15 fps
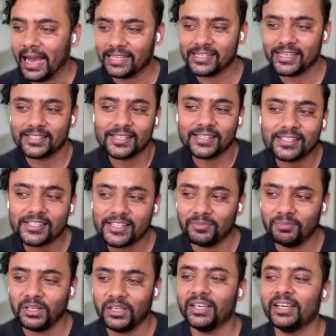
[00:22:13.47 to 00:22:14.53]
has
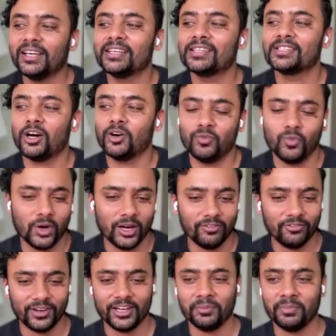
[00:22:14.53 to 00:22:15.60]
existed because of one
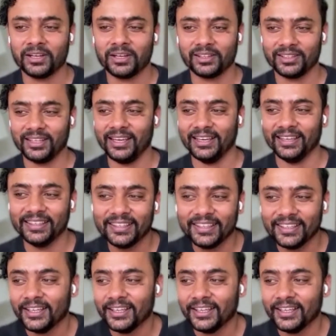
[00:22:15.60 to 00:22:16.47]
fundamental thing.